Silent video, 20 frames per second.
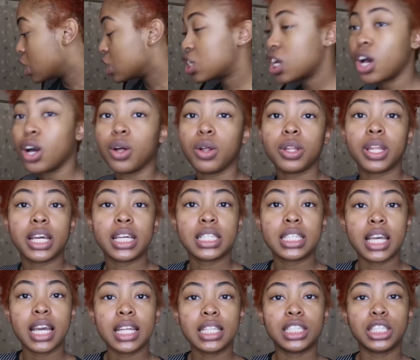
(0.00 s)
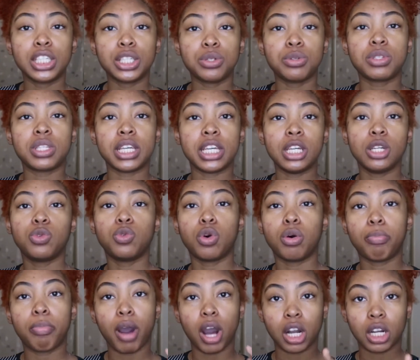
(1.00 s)
So they said to use equal
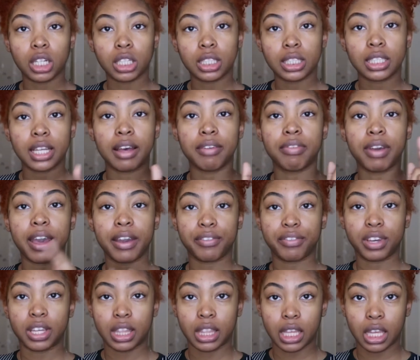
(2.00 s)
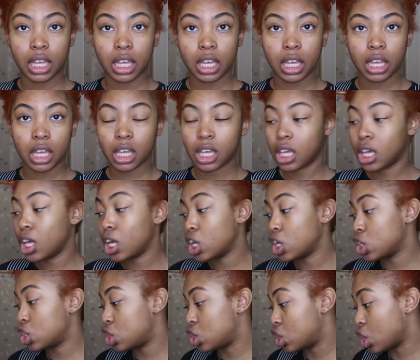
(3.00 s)
parts of everything.
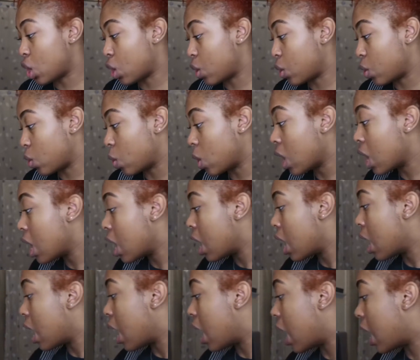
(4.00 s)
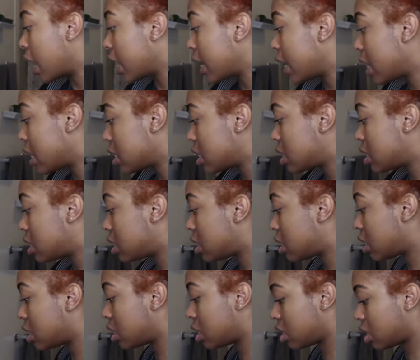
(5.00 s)
So I guess
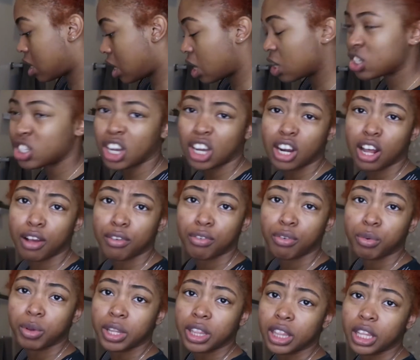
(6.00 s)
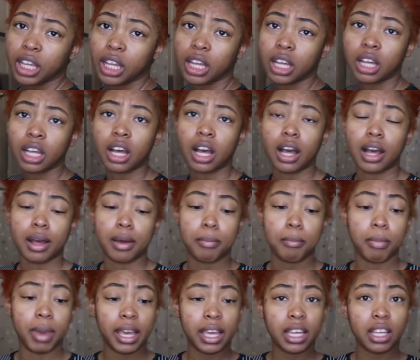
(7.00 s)
I'll start off with the
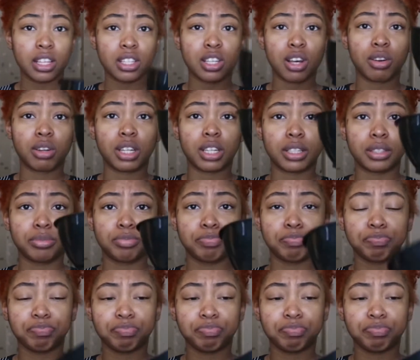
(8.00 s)
baking soda.